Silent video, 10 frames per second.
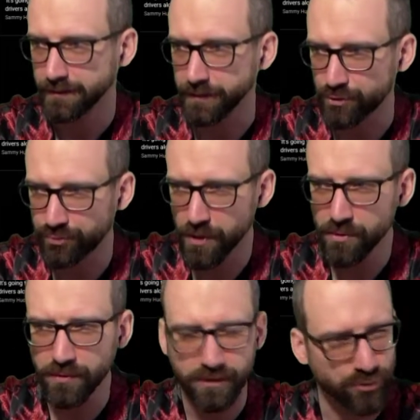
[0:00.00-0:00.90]
The
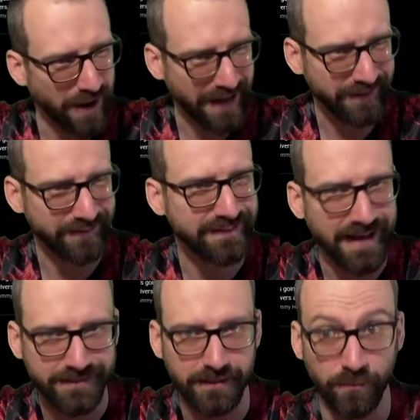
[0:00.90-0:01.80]
true, tried, and
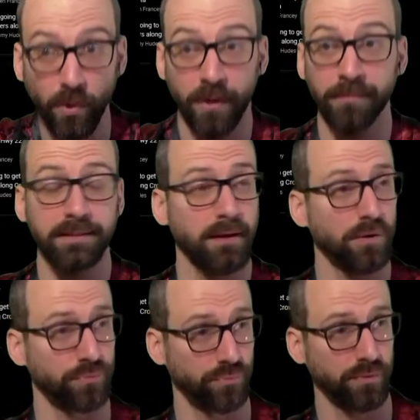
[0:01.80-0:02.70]
tested. Well, let me
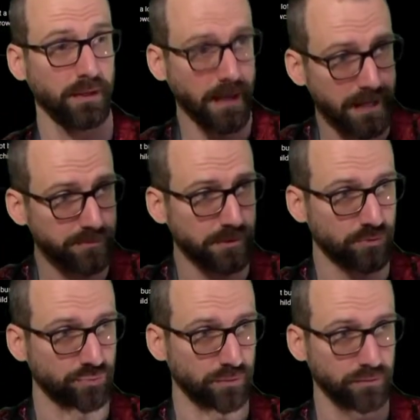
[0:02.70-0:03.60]
tell you, he has been
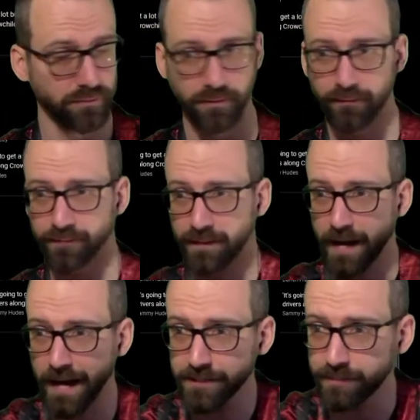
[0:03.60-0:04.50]
true. He
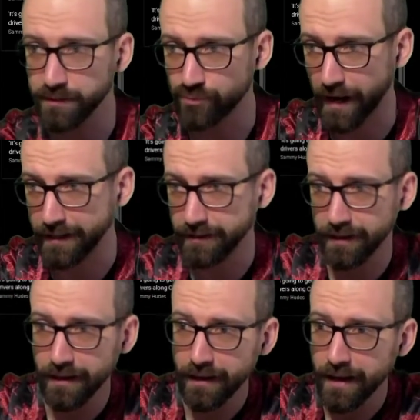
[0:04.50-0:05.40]
has been tried.
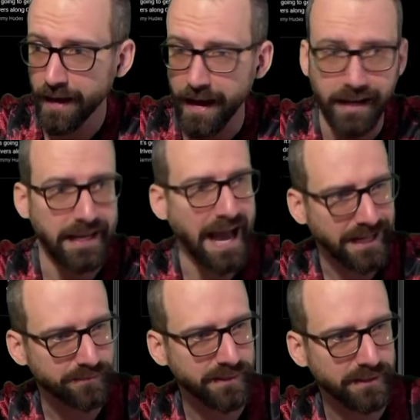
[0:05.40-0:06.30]
And he
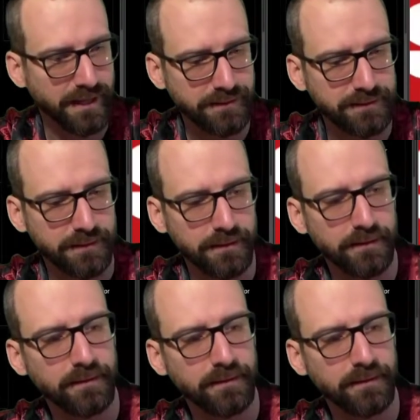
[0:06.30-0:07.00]
has been tested.